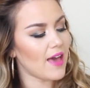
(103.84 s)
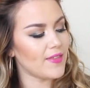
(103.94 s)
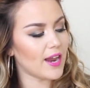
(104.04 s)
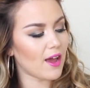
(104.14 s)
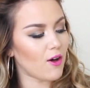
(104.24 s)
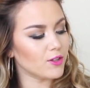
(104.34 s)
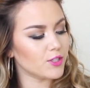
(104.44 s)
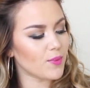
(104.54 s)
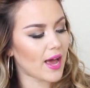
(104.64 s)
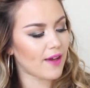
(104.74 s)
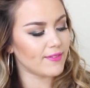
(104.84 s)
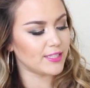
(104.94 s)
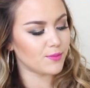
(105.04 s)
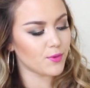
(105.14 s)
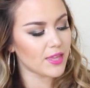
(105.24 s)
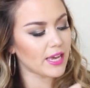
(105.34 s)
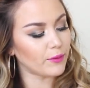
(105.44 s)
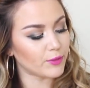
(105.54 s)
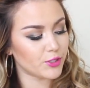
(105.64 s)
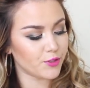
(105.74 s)
And then I also have the Smoothing
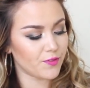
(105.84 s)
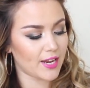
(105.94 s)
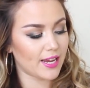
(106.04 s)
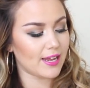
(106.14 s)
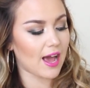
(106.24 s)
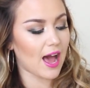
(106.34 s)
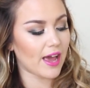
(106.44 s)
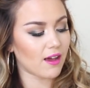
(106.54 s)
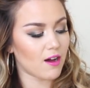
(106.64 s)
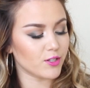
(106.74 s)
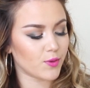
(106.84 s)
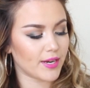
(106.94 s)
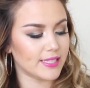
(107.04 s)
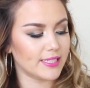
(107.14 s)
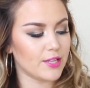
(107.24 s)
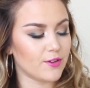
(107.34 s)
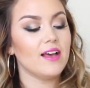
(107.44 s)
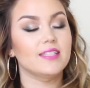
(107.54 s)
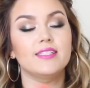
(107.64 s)
and Rejuvenating Eye Contour Concealer.